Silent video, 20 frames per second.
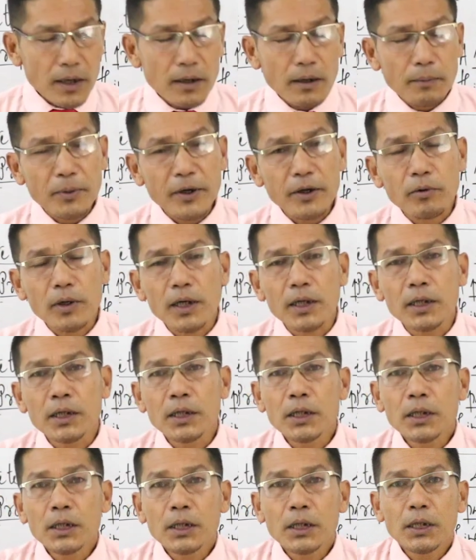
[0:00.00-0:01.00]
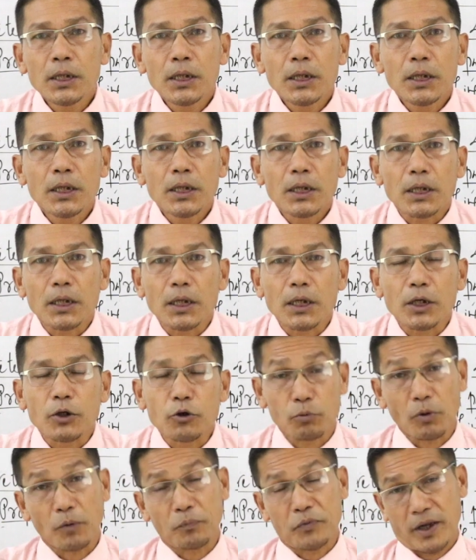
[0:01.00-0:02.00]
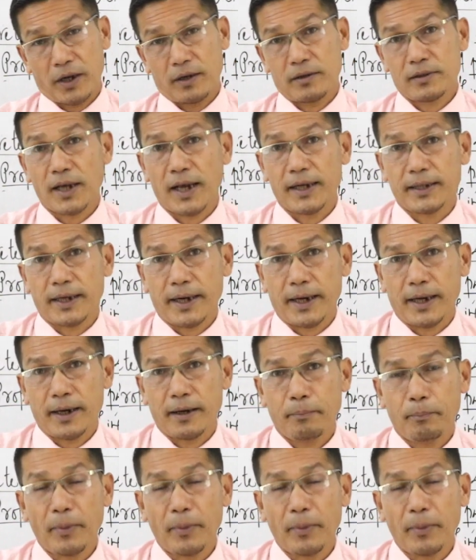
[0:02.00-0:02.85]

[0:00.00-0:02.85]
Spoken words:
particular group of things haitare